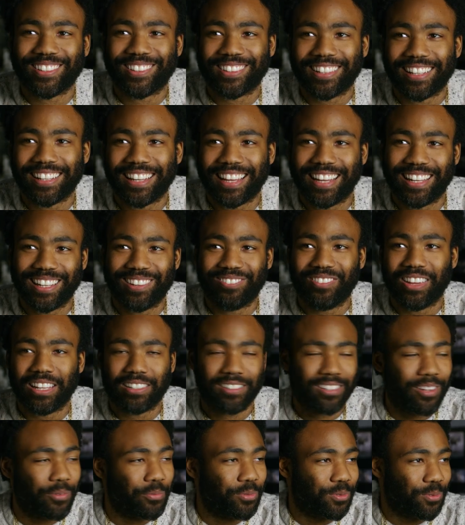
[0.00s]
So like any
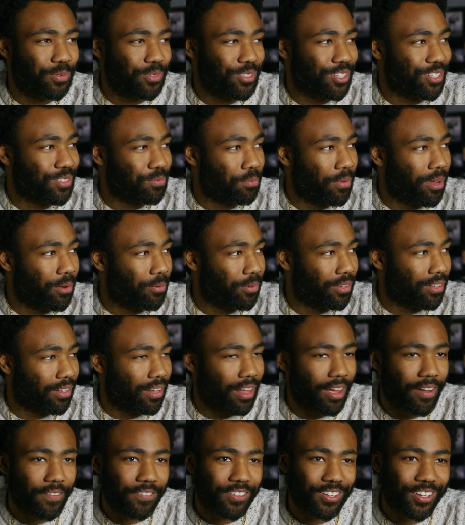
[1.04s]
mess ups were just met with
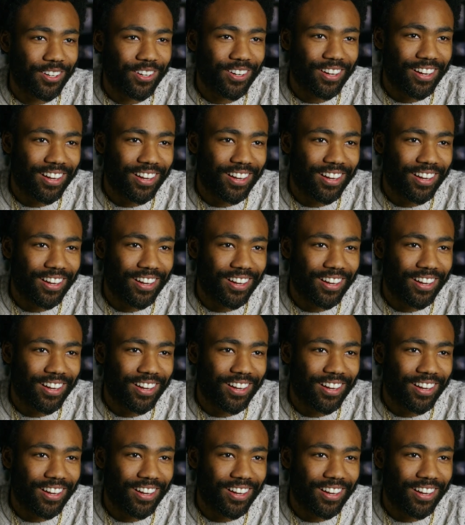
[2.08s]
laughter.